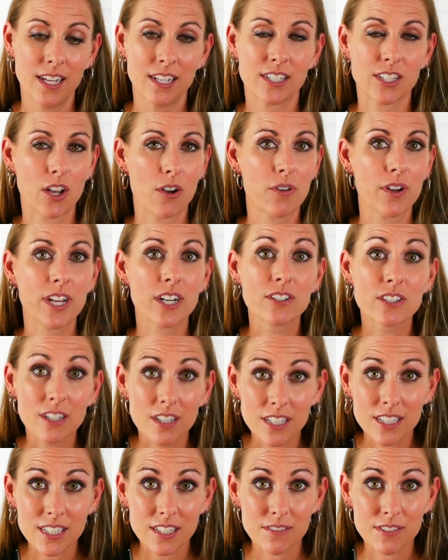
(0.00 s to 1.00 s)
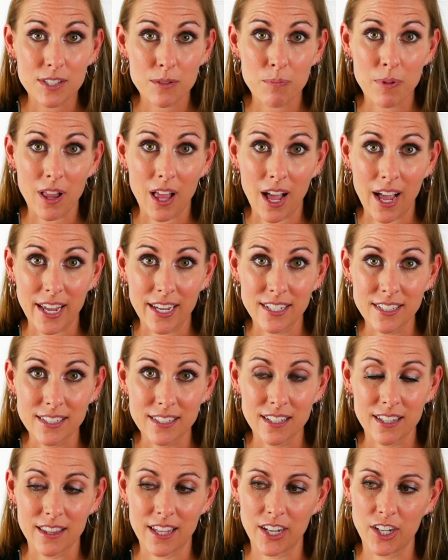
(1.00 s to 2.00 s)
So here's a list of
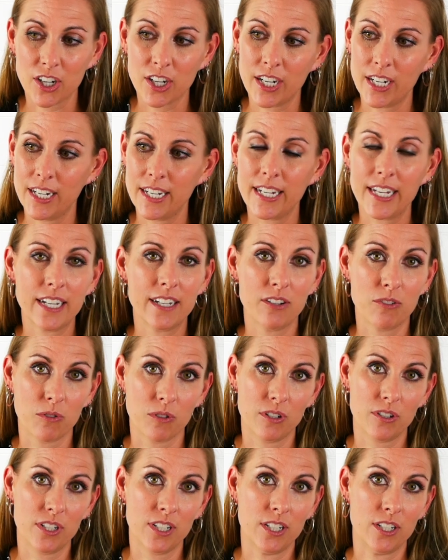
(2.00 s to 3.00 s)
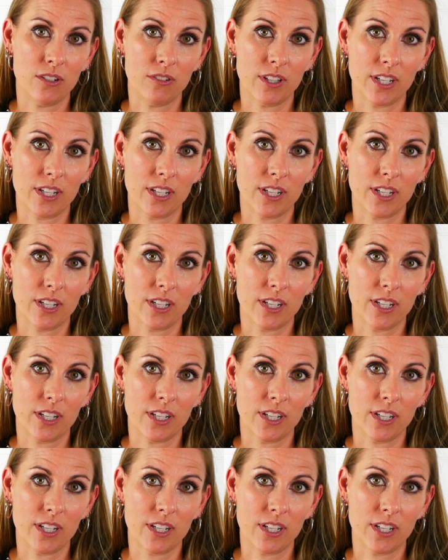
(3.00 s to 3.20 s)
supplies that you're going to need in order to do